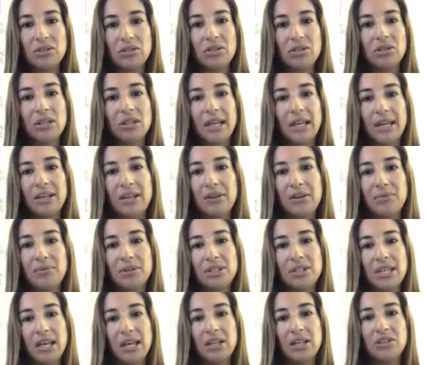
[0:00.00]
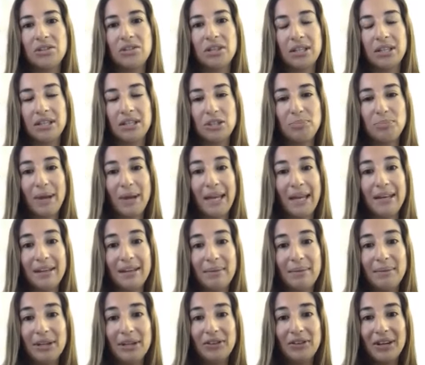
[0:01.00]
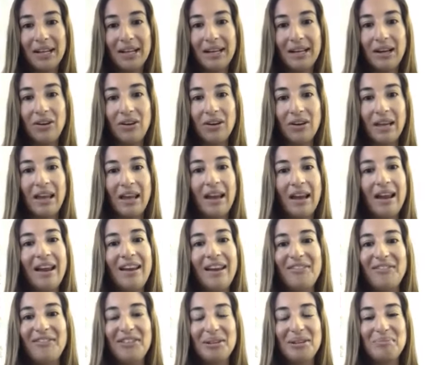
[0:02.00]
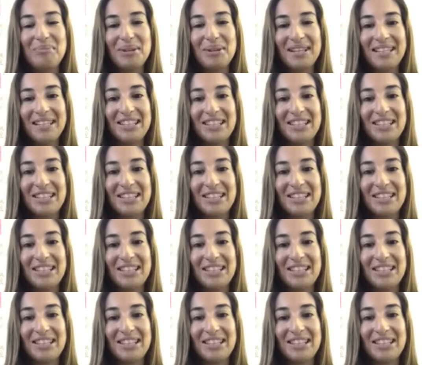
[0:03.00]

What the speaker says: Or like you were saying, during this pandemic right now, everybody's